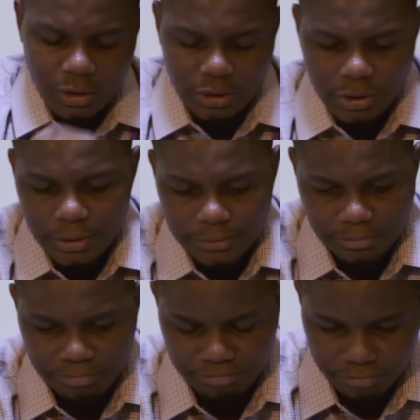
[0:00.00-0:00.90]
Licia,
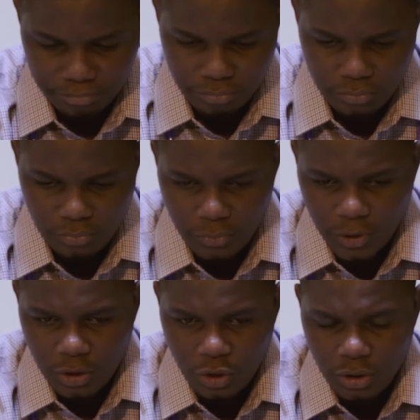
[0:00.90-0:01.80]

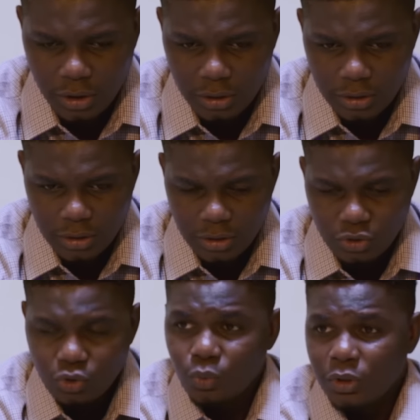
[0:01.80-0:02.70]
you are
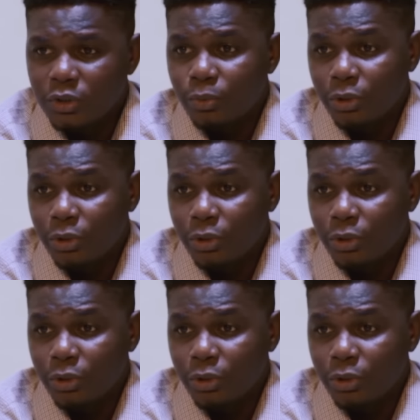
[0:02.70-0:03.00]
2 weeks